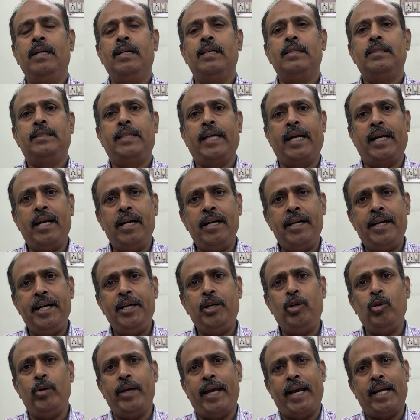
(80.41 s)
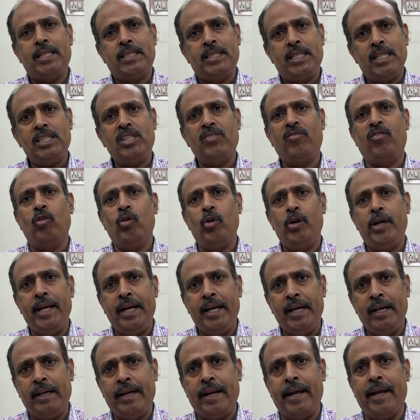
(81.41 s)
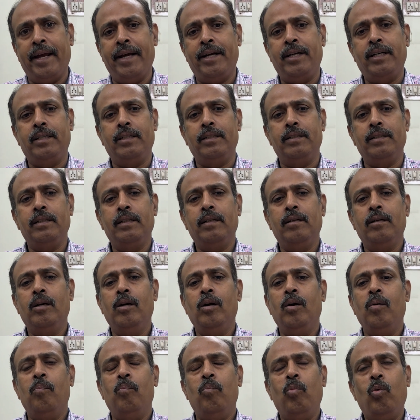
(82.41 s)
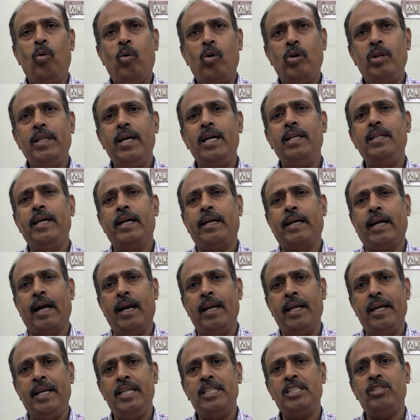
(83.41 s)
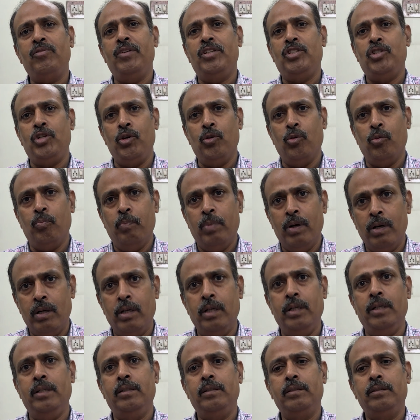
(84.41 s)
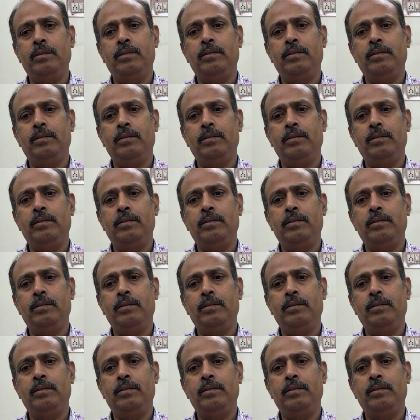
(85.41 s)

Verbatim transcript: secondary to excess food intake more than the calories which you burn,